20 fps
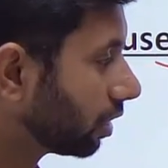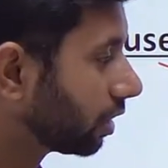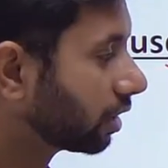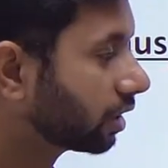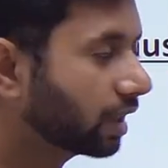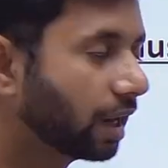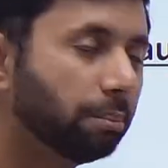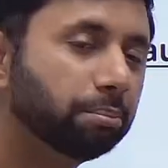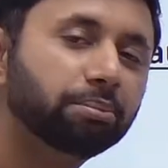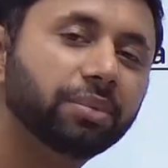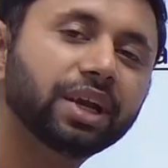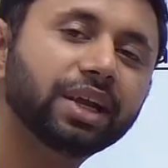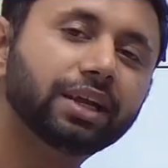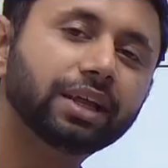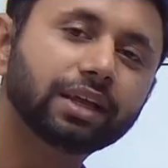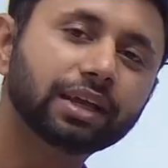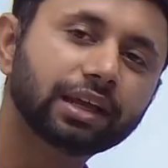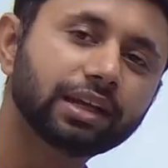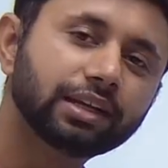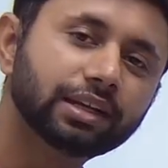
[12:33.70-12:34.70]
Competing
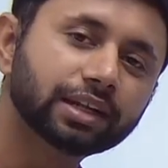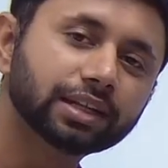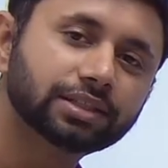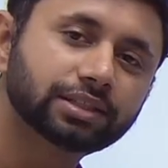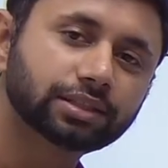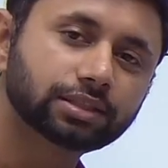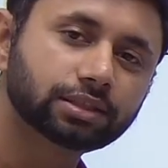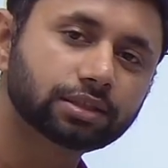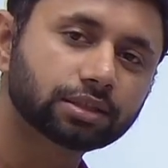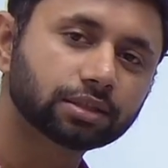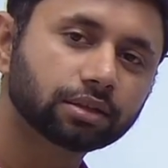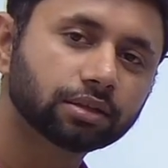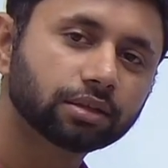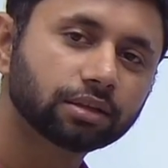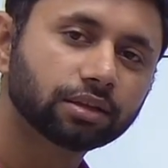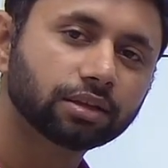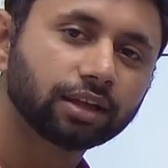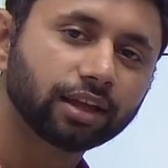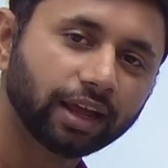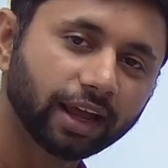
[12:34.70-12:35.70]
interests,
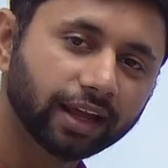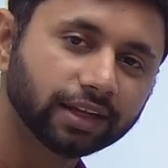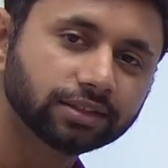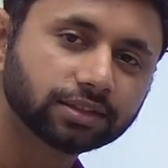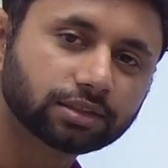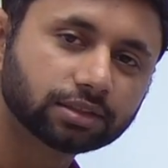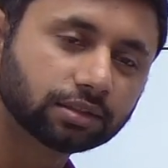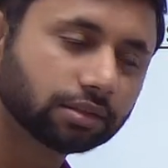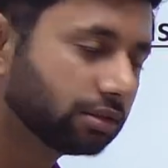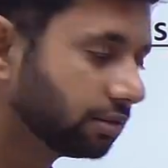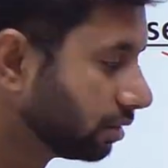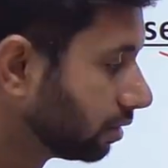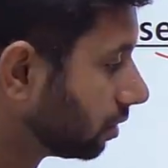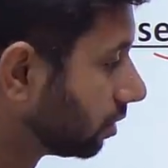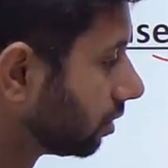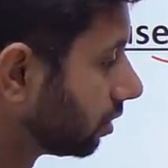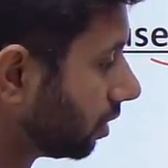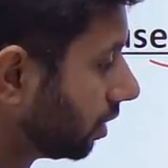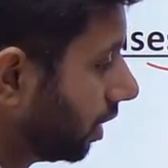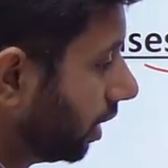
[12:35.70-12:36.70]
hence
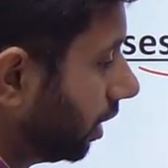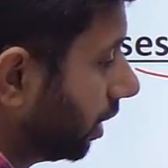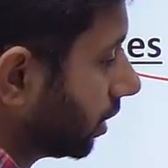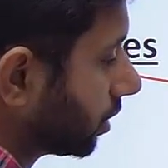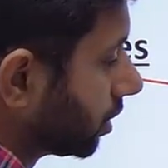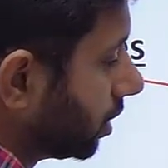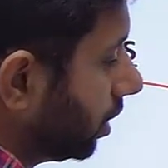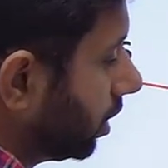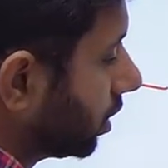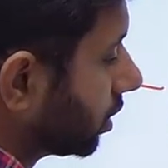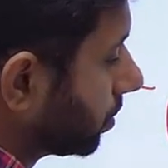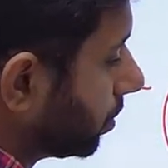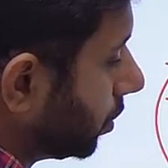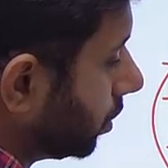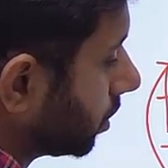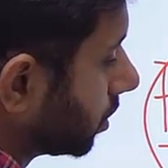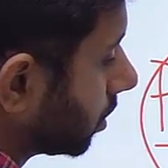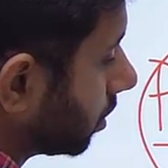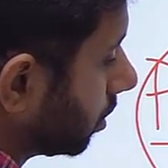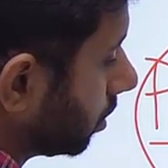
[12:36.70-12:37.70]
industrial disputes.